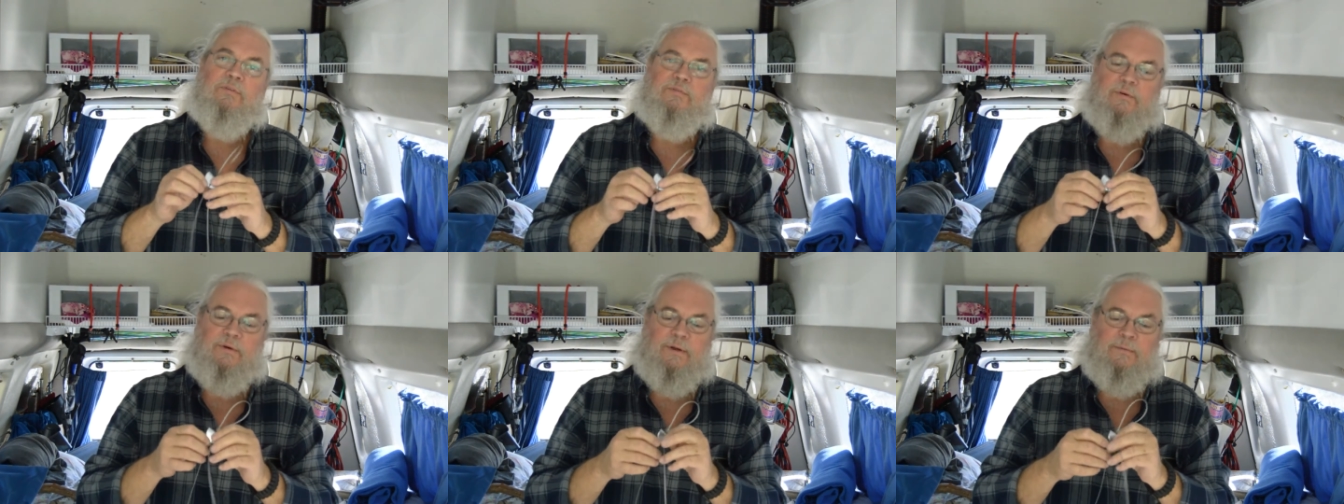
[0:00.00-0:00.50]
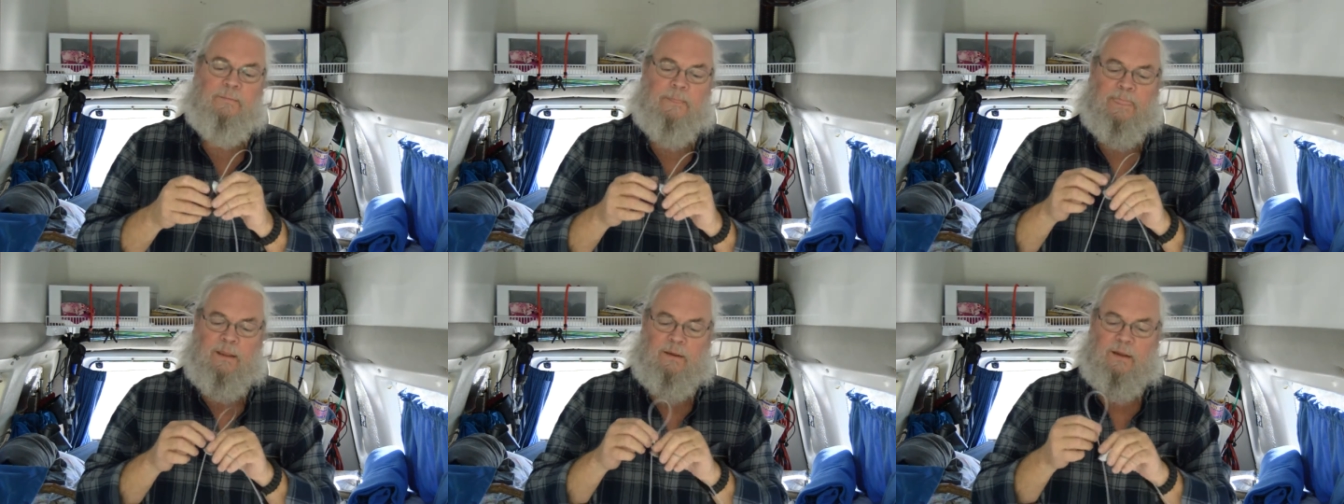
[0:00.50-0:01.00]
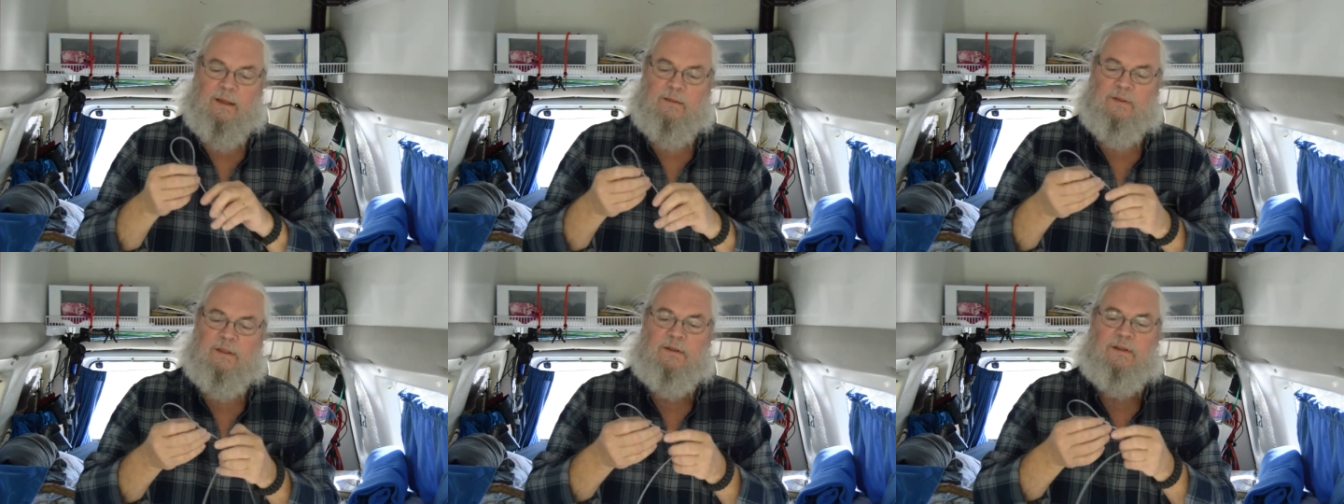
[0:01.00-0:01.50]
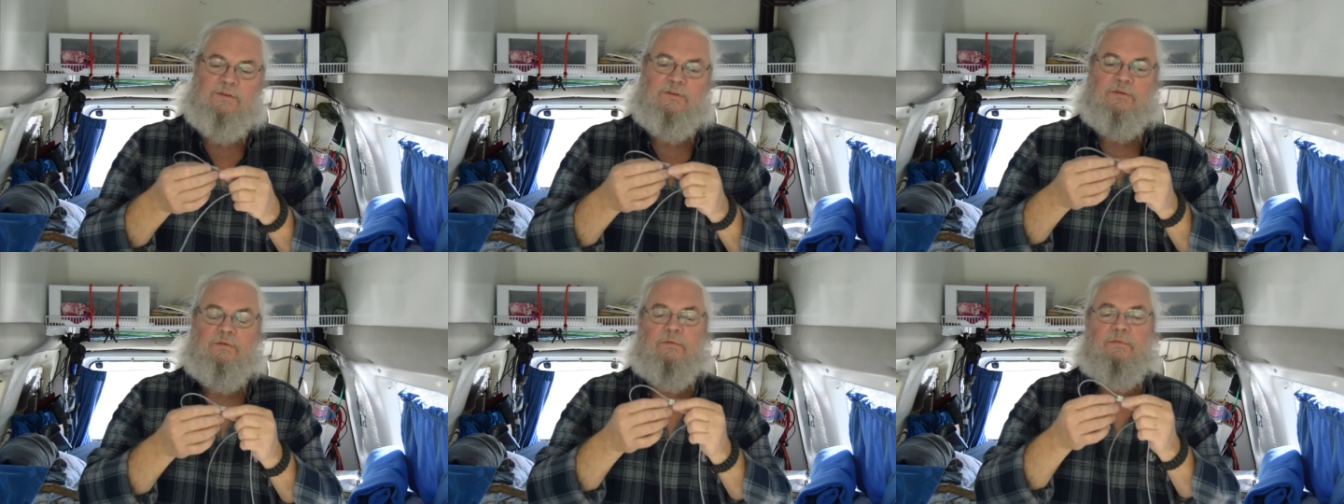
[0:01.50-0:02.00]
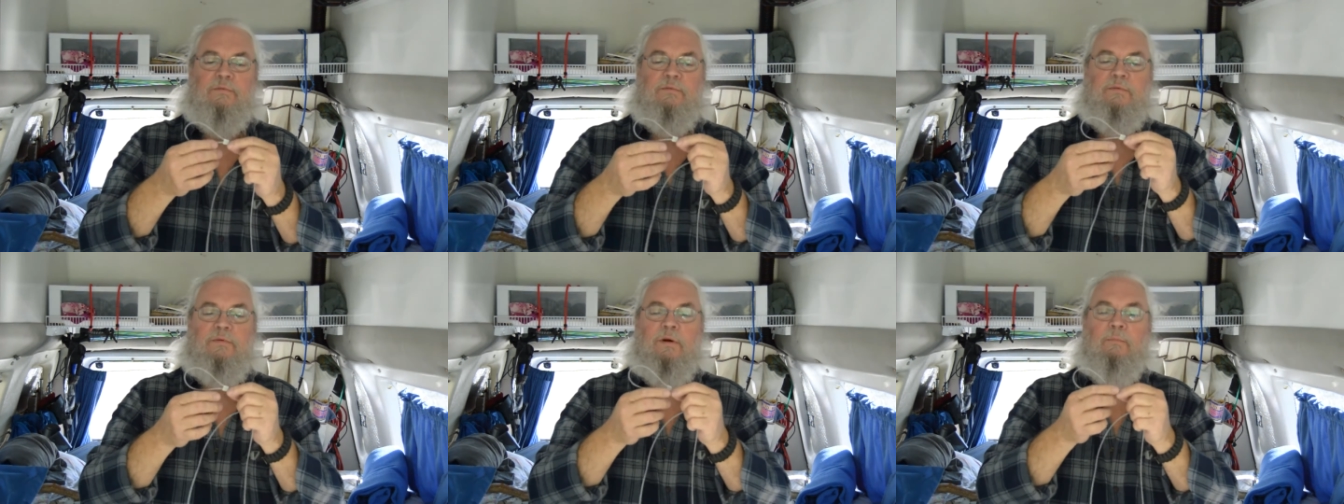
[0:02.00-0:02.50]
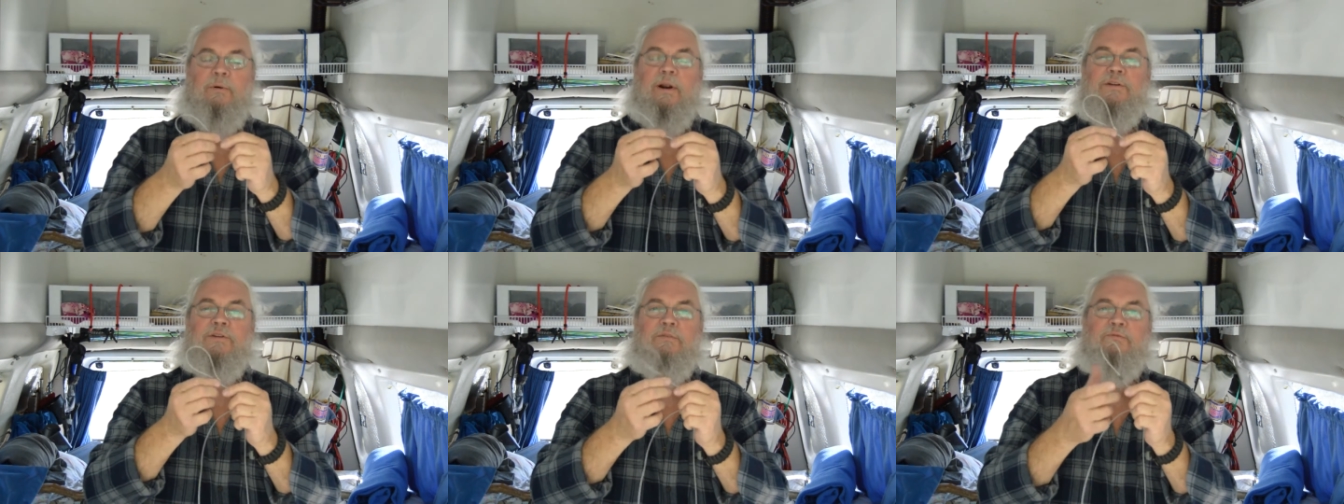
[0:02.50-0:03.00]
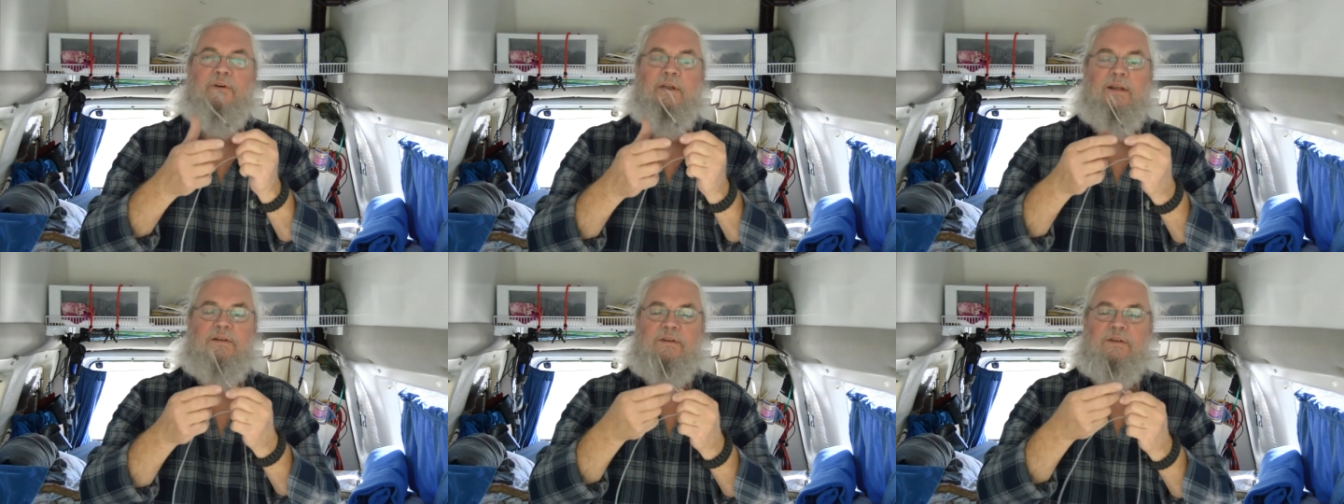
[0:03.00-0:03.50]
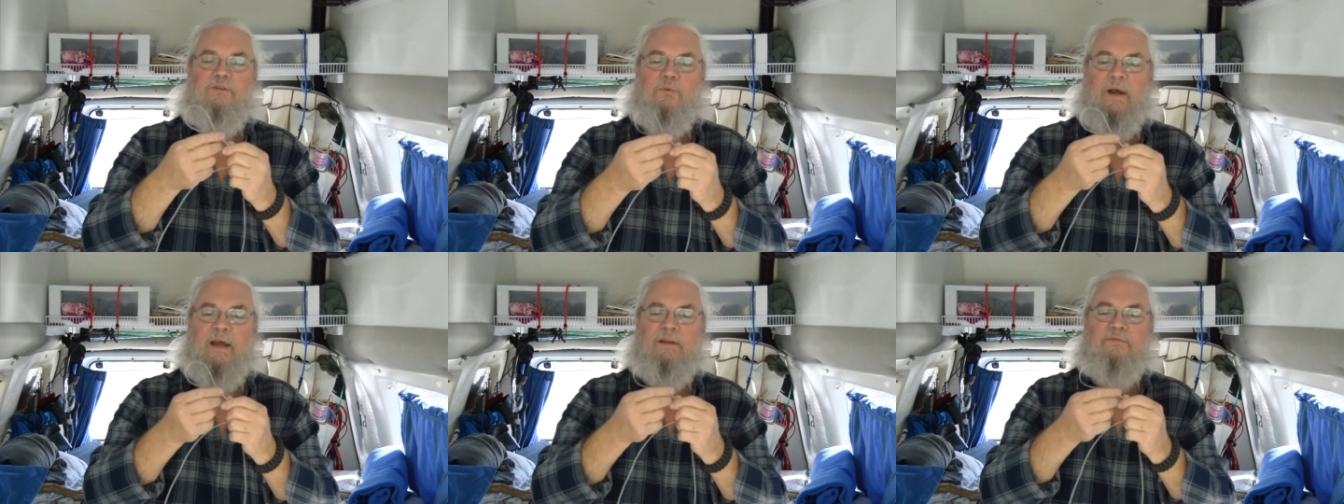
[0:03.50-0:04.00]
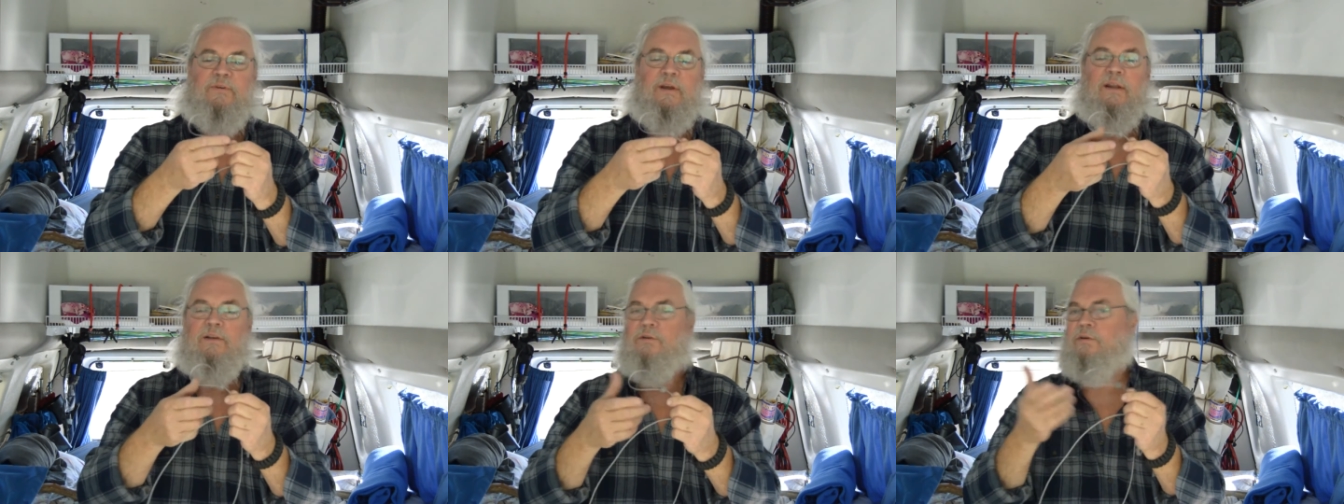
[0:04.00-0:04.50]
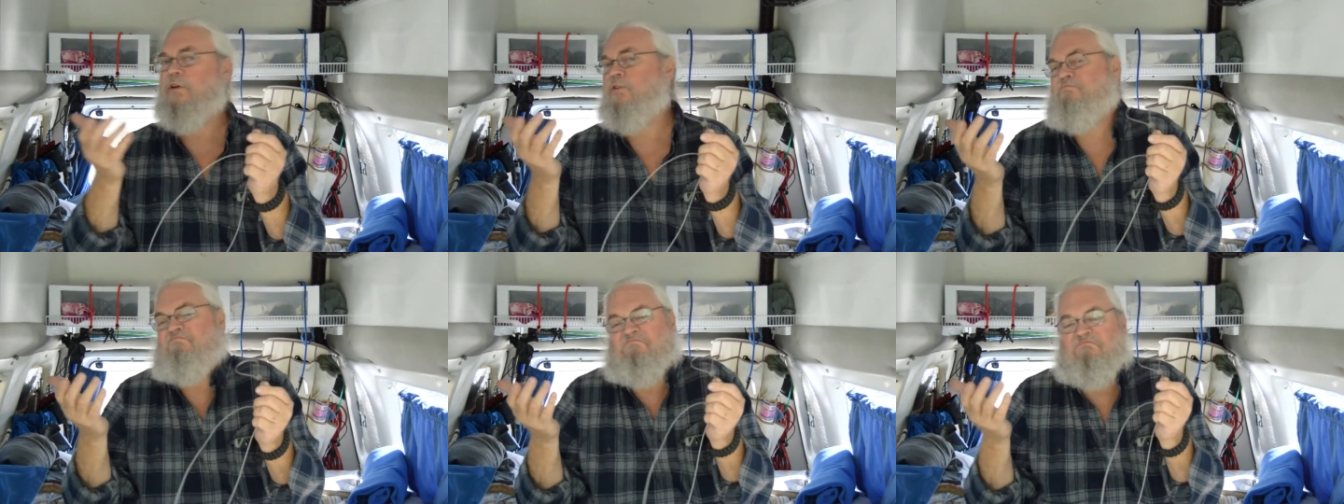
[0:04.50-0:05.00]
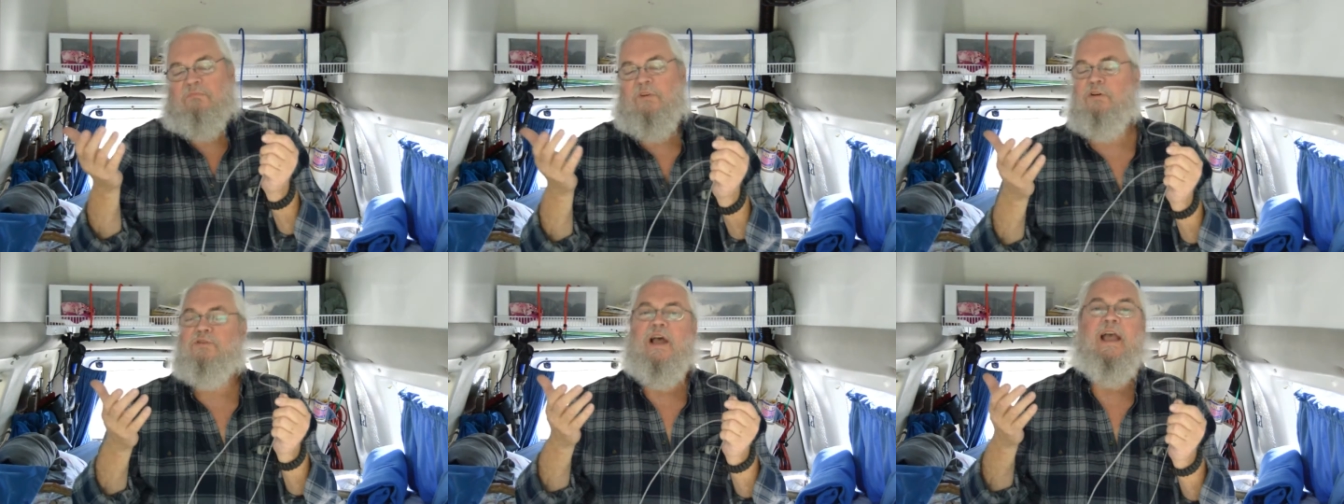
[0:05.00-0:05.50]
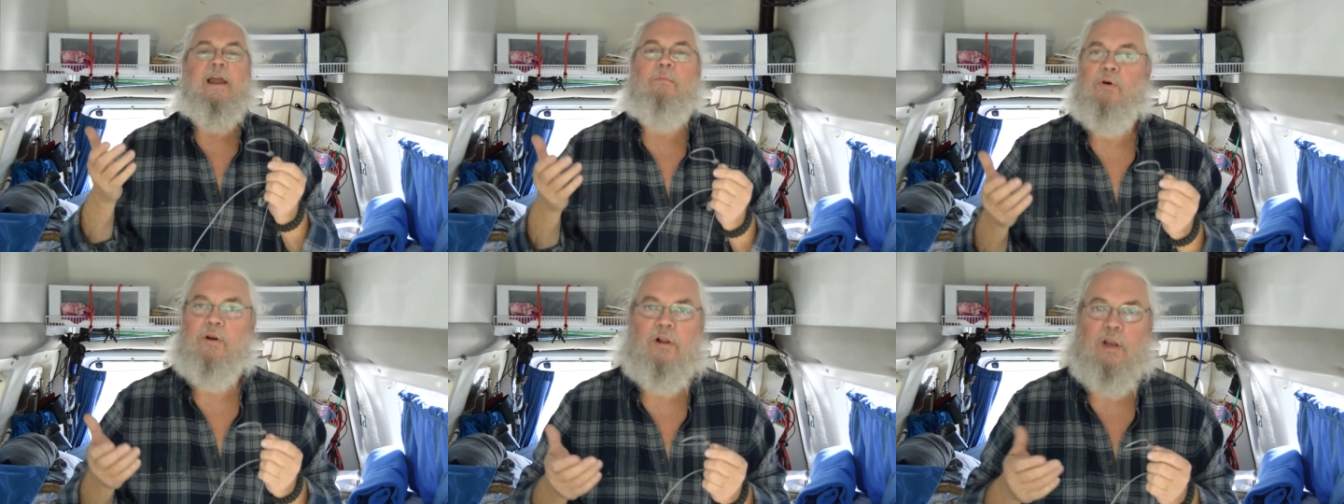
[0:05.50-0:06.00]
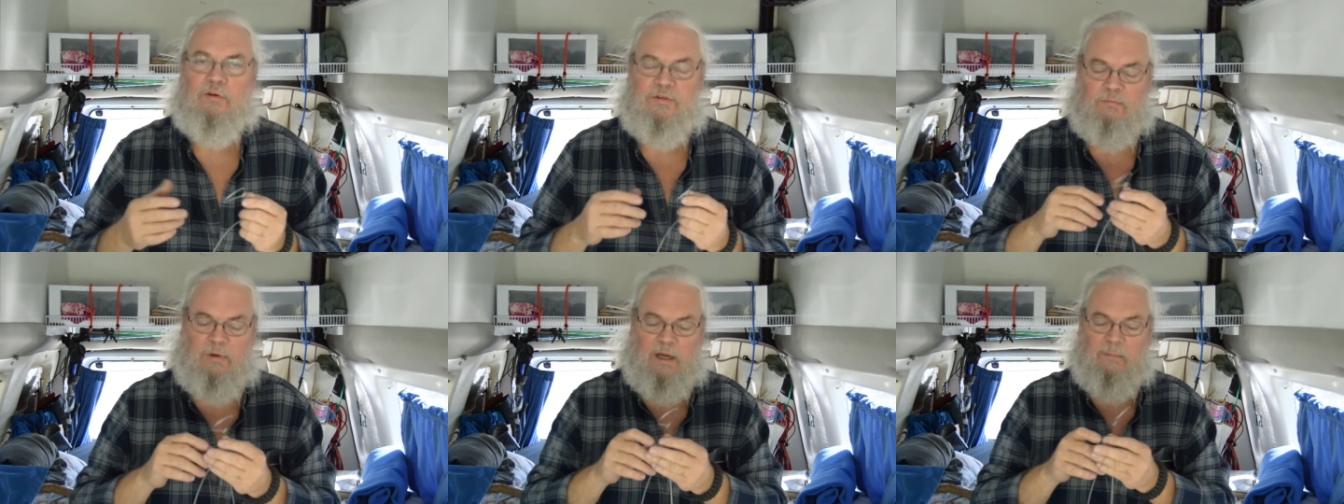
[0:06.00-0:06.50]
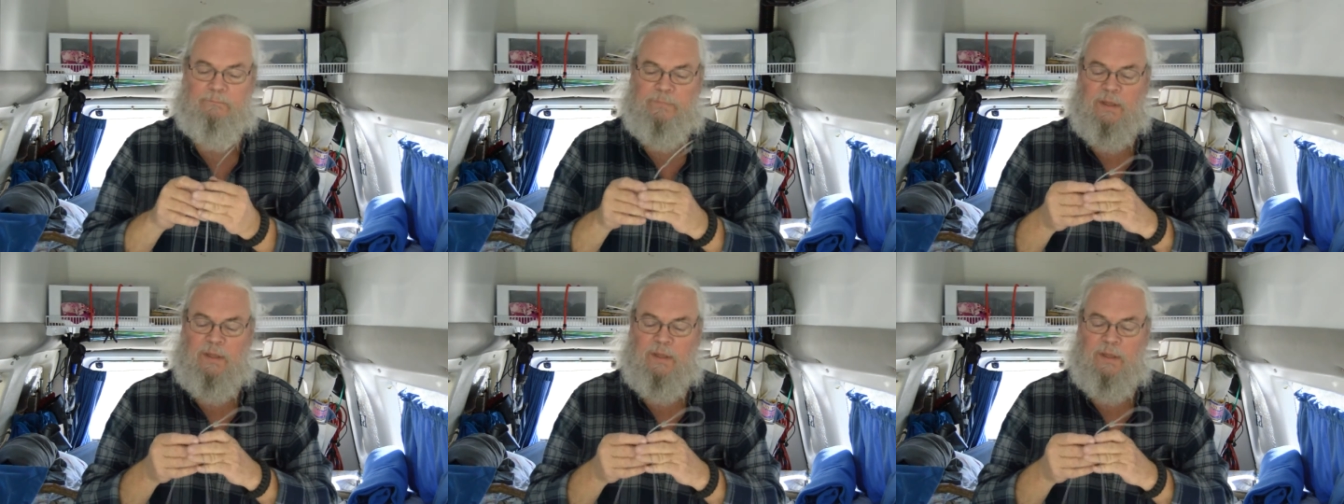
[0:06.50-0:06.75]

through it. And then these compression fittings, these swage fittings, are just use a hammer to close them up.